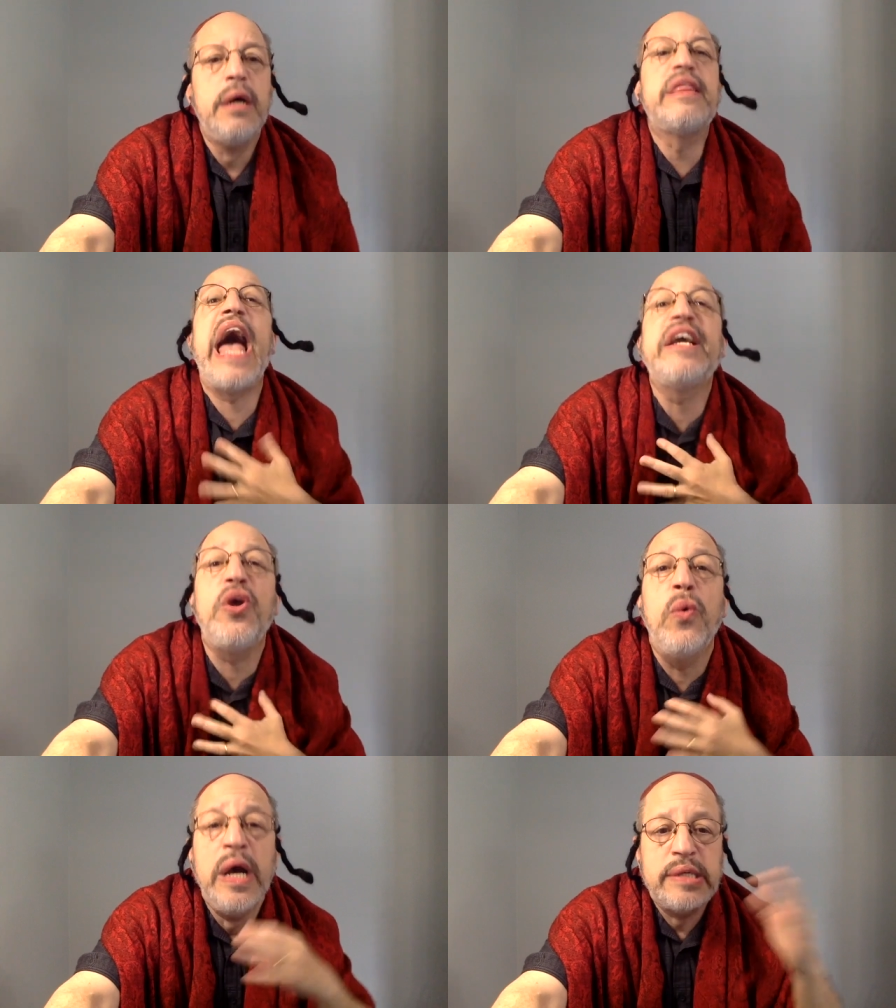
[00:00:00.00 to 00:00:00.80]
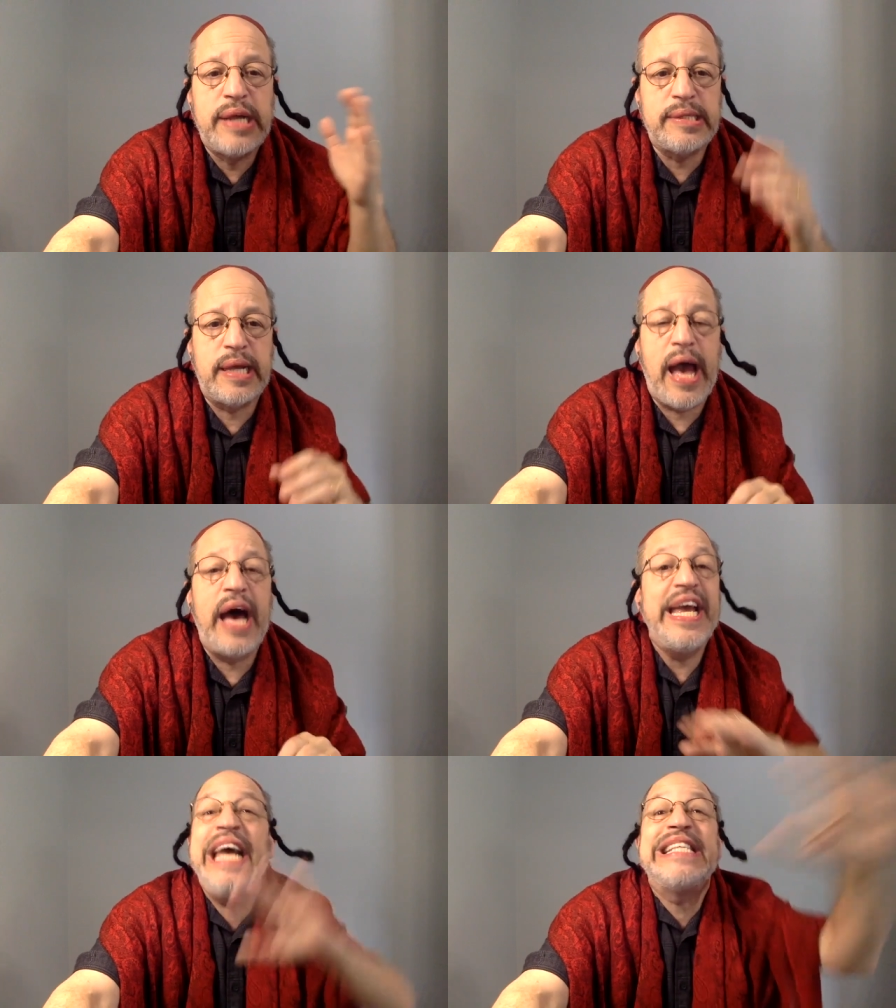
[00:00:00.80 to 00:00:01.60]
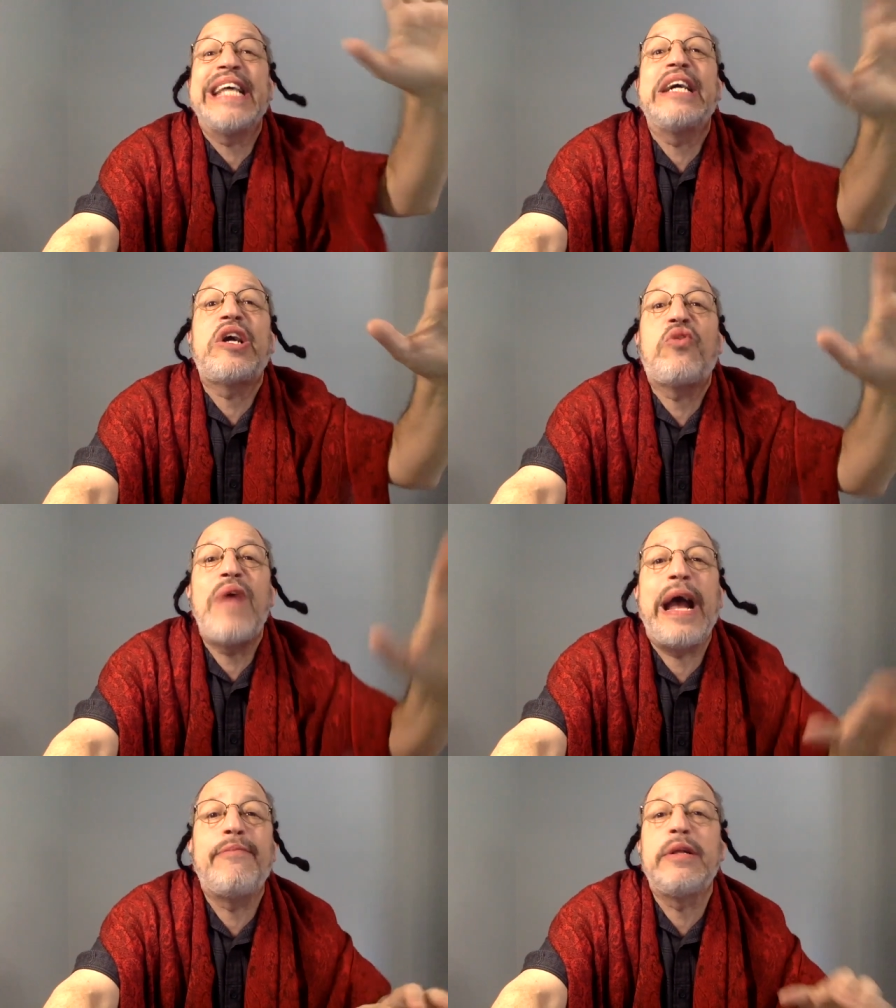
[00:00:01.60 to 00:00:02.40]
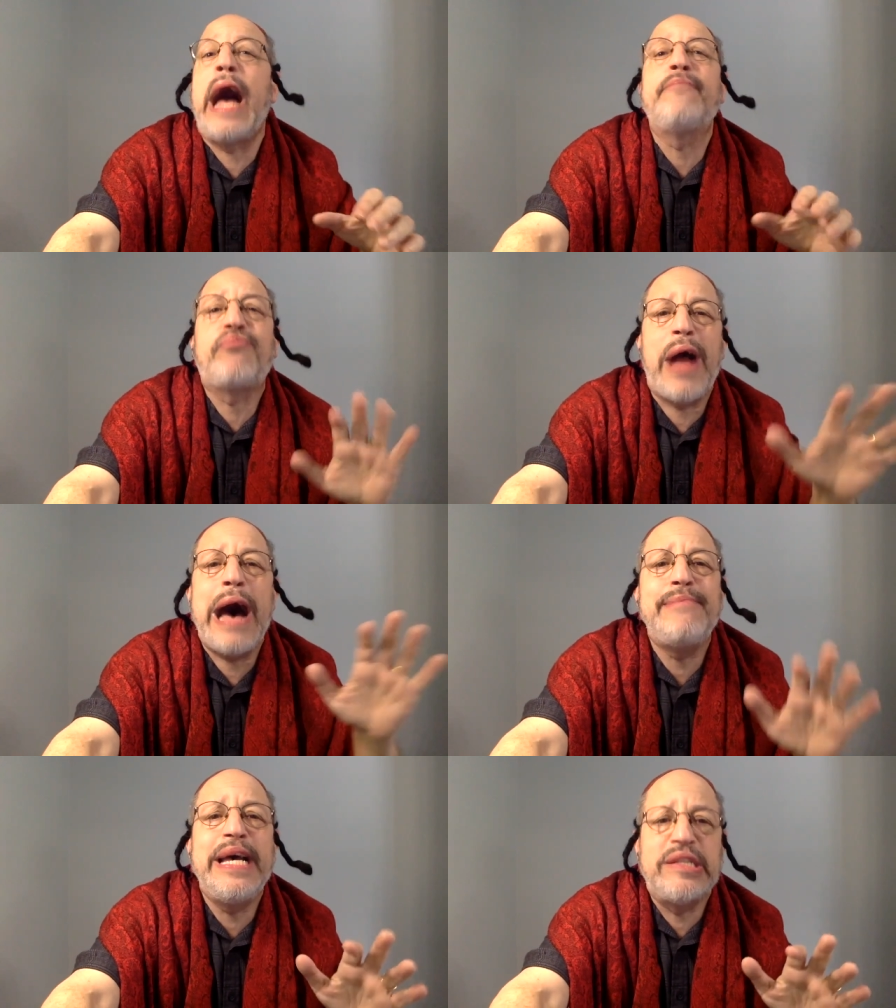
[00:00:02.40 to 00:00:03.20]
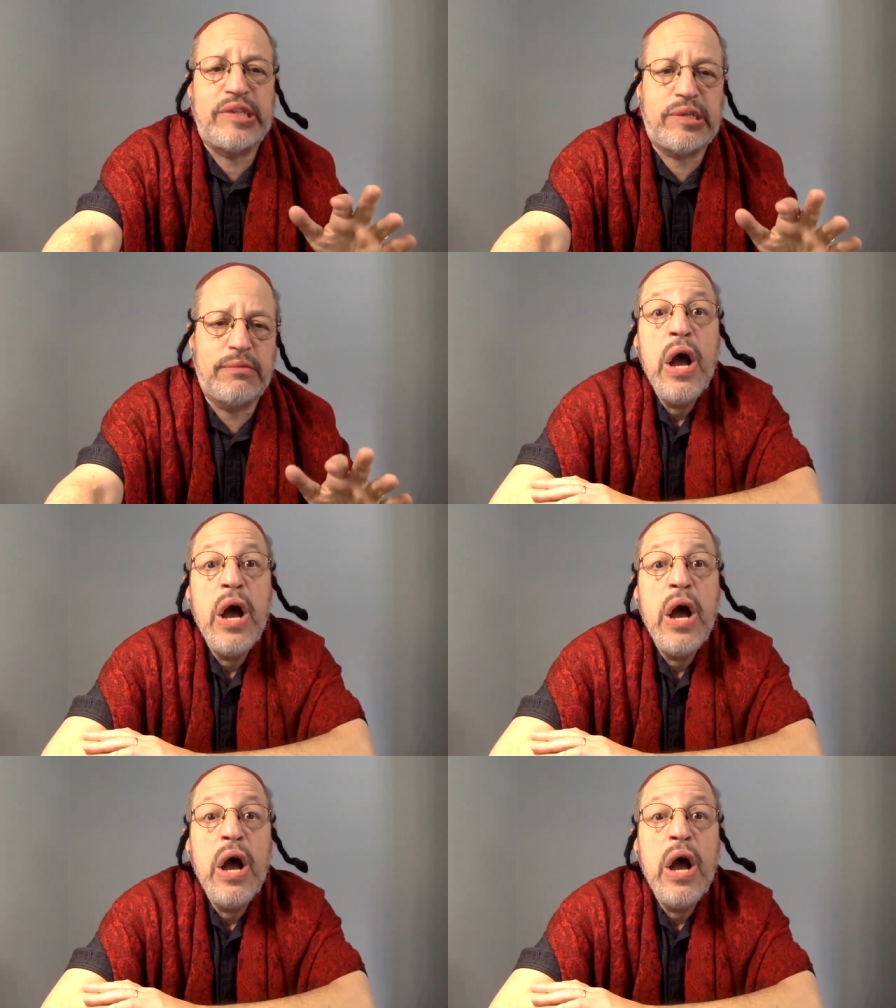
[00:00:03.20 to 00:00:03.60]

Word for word: "Thank you," says the guy. "It's incredible, I promise."